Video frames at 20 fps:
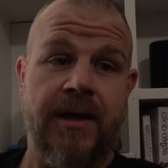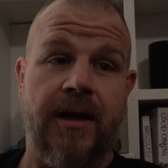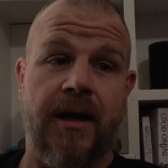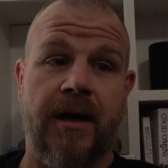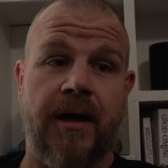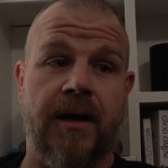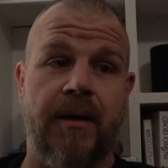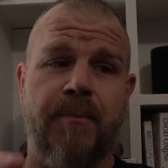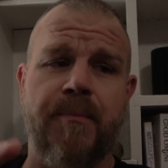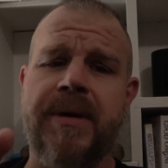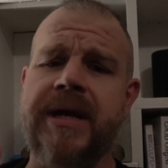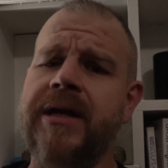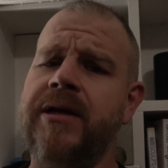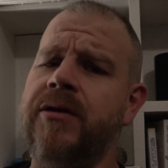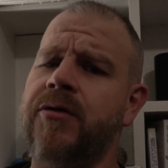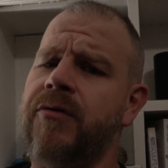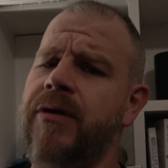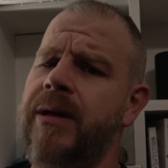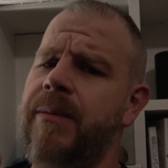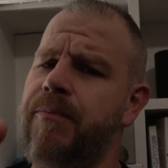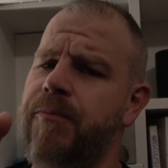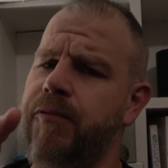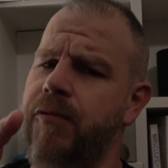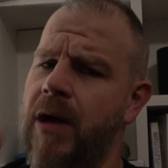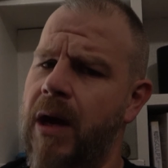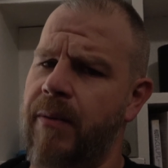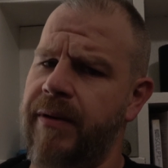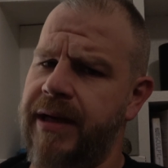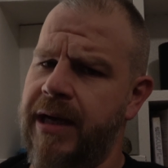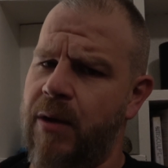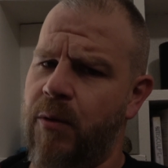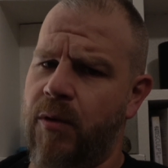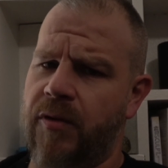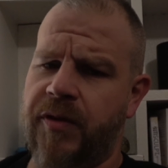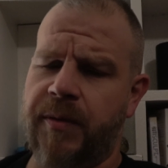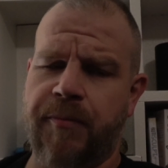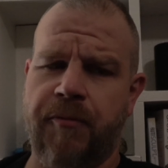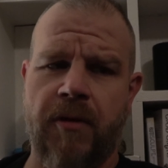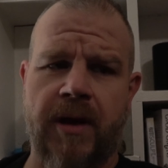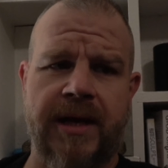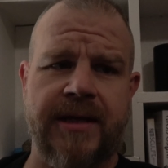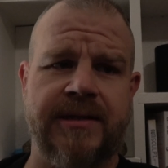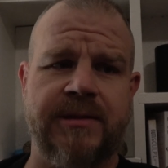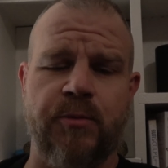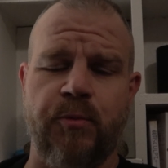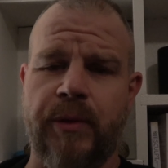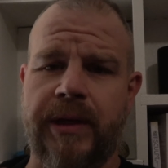Meet and greet, probably not worth the price.